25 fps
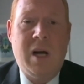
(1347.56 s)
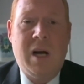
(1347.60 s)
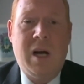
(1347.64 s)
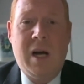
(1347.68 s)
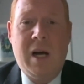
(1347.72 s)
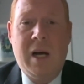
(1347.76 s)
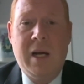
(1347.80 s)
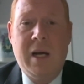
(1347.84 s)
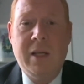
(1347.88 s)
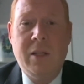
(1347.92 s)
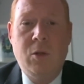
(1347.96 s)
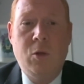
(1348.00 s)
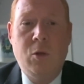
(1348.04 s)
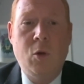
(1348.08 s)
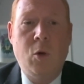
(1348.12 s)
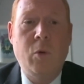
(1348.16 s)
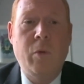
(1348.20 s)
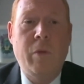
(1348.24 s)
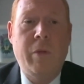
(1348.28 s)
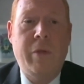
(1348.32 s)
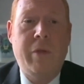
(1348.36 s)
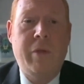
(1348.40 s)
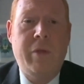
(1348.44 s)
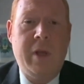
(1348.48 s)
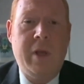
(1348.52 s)
I
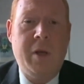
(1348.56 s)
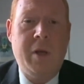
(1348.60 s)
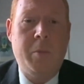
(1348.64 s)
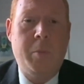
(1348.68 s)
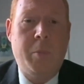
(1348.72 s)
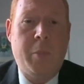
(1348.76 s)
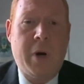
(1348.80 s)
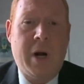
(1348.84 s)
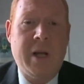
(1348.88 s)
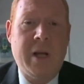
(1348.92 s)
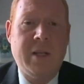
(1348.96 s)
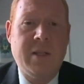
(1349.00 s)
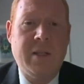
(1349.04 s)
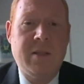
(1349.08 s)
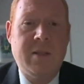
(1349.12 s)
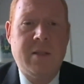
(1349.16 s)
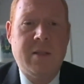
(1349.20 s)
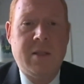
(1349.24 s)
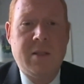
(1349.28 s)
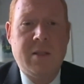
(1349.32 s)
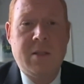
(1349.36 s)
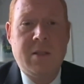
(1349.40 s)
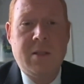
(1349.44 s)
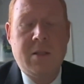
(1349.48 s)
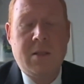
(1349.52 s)
don't think
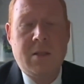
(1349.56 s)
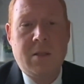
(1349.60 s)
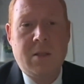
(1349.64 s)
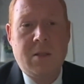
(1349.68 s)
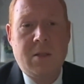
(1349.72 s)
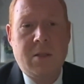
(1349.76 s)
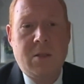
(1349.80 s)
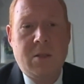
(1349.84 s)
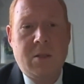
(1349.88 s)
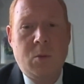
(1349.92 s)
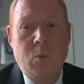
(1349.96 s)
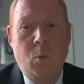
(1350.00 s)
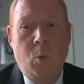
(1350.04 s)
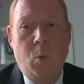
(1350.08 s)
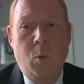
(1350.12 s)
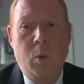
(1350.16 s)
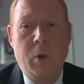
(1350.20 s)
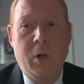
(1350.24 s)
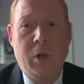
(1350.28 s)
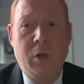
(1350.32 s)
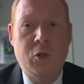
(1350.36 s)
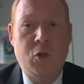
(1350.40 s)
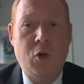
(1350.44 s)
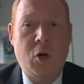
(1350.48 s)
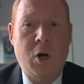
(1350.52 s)
prices
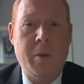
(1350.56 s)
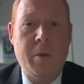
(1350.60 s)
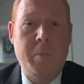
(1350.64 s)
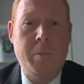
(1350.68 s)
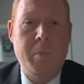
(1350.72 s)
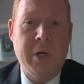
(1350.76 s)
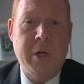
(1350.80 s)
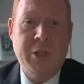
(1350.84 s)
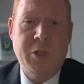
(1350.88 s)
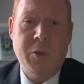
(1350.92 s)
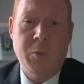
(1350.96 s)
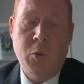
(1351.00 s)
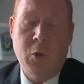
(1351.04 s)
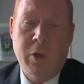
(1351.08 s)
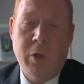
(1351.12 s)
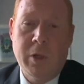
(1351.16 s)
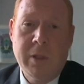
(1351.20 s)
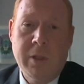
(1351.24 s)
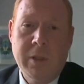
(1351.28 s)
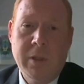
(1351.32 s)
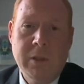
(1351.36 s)
will drop much more.